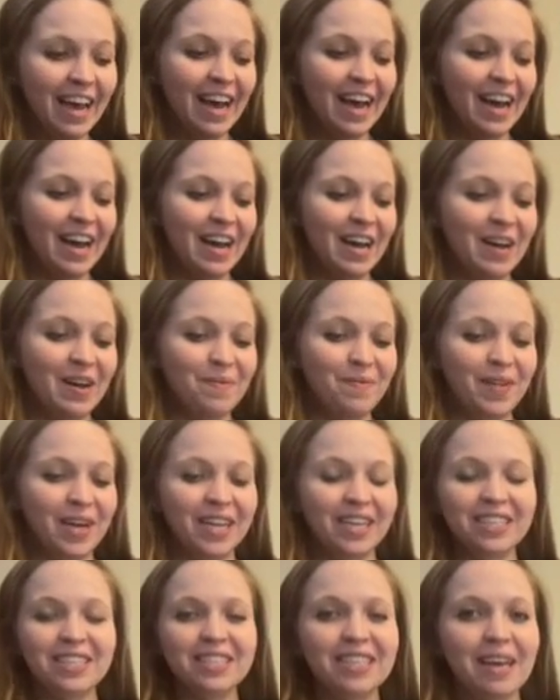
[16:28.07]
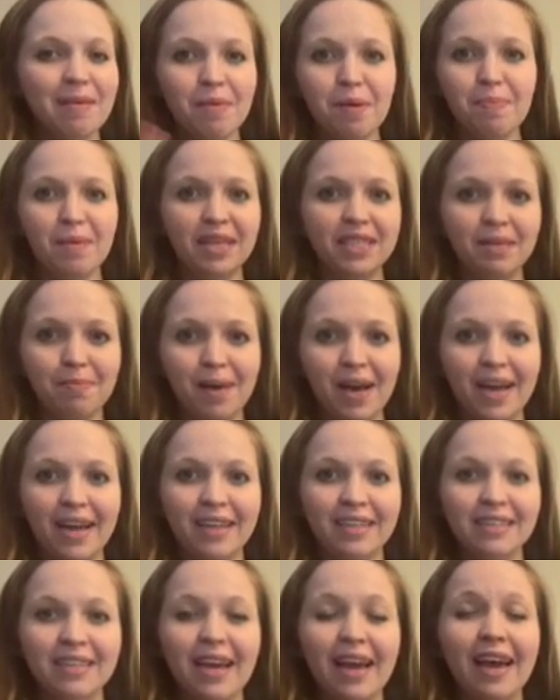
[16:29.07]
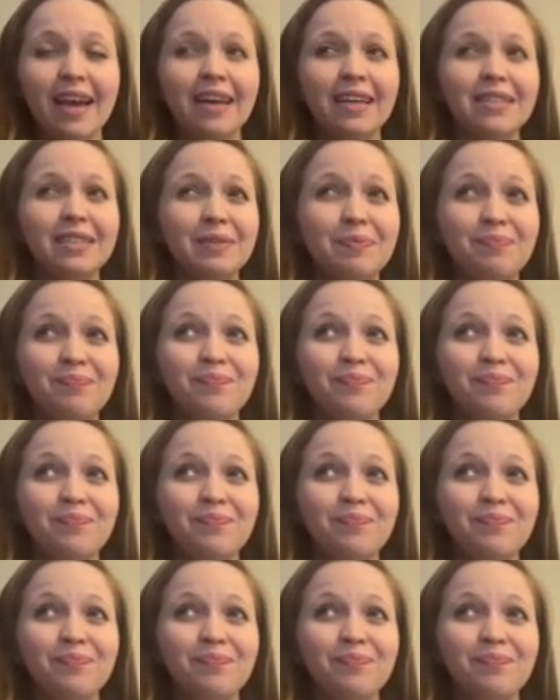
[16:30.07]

and it just gave me peace of mind. And